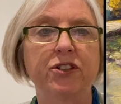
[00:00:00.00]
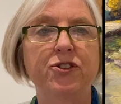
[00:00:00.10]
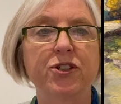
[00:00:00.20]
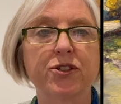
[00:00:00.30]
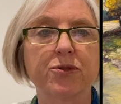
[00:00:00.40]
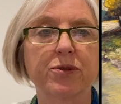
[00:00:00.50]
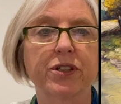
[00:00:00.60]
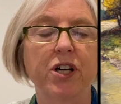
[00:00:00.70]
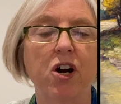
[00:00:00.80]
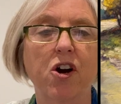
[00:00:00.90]

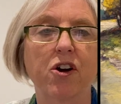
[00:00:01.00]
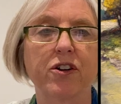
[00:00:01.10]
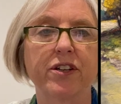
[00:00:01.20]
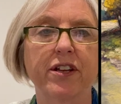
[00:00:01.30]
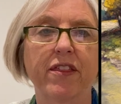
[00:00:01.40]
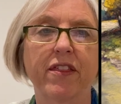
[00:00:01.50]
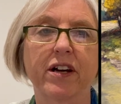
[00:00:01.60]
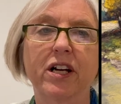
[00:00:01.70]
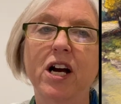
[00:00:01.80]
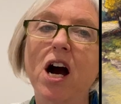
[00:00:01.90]
disregard the
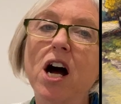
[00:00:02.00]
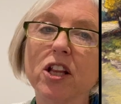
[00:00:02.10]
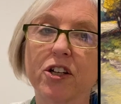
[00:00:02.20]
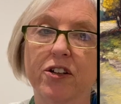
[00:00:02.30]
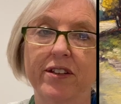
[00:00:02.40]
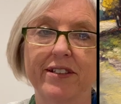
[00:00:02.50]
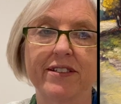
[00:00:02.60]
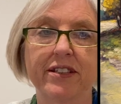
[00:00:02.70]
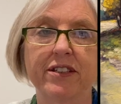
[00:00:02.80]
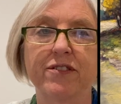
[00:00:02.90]
color that's
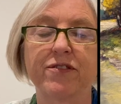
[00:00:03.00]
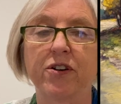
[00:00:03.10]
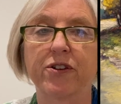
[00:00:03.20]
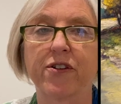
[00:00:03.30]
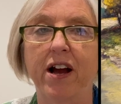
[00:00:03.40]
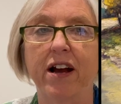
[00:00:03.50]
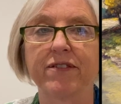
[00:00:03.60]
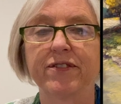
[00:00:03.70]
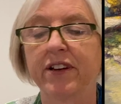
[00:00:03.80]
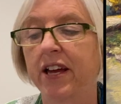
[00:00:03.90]
in the photograph
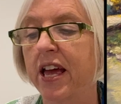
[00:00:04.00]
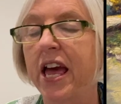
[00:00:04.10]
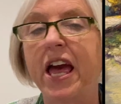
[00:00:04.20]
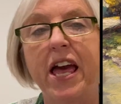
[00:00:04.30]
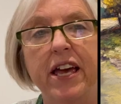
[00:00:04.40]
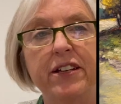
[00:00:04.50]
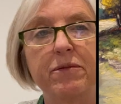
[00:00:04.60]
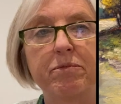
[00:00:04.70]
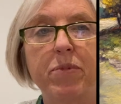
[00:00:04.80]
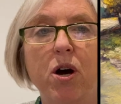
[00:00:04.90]
and
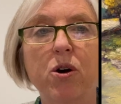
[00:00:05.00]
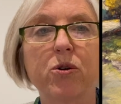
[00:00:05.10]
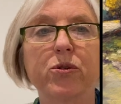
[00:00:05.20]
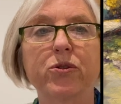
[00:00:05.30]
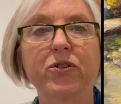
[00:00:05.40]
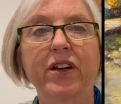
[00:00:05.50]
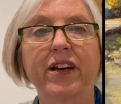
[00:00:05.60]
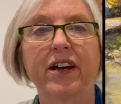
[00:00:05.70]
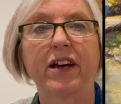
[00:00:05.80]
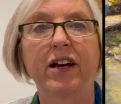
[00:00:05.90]
impose
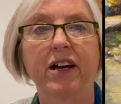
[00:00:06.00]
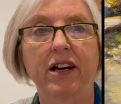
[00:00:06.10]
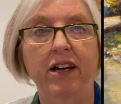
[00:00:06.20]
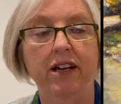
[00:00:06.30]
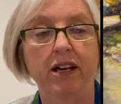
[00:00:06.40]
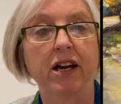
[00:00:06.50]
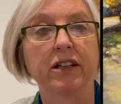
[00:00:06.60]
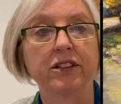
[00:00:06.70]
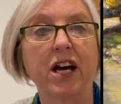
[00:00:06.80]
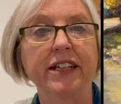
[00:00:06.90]
a
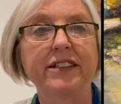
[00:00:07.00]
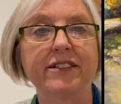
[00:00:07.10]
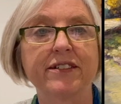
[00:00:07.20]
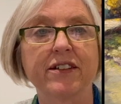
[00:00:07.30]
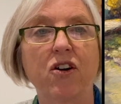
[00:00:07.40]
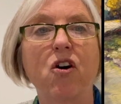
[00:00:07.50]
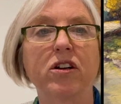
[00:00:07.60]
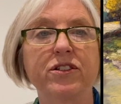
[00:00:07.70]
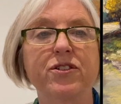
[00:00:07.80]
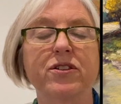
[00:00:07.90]
light
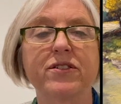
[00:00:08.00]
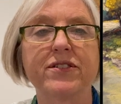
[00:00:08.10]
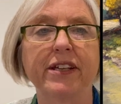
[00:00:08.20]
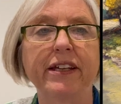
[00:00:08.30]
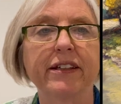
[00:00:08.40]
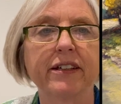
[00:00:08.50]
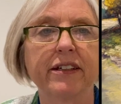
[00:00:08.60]
onto the scene.